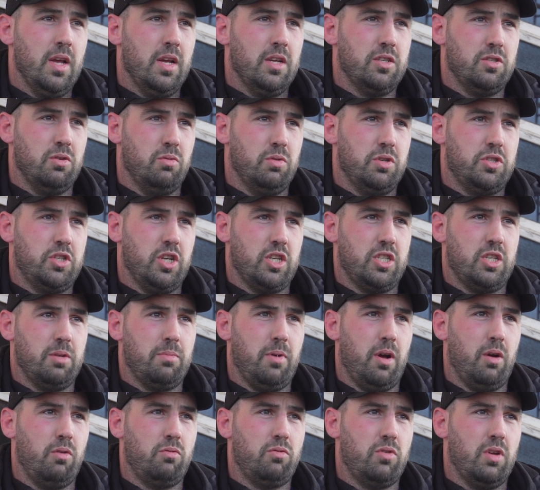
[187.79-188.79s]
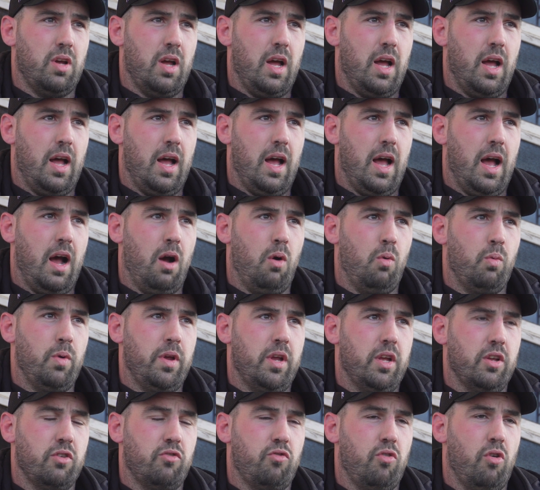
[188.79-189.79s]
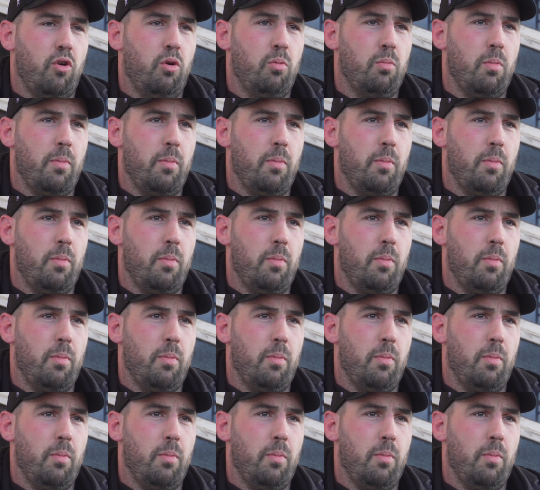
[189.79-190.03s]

So it's just about how we control